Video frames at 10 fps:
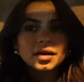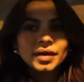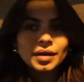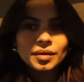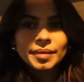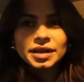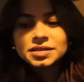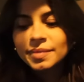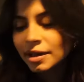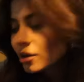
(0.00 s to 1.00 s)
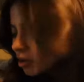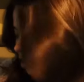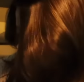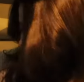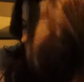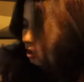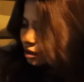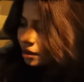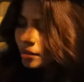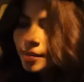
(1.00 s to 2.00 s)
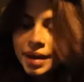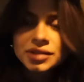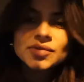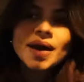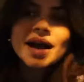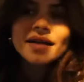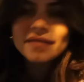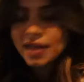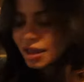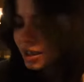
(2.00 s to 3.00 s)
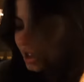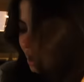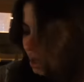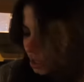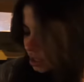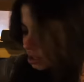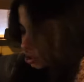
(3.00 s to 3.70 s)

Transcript: Okay, we made it to my car. I'm about to have a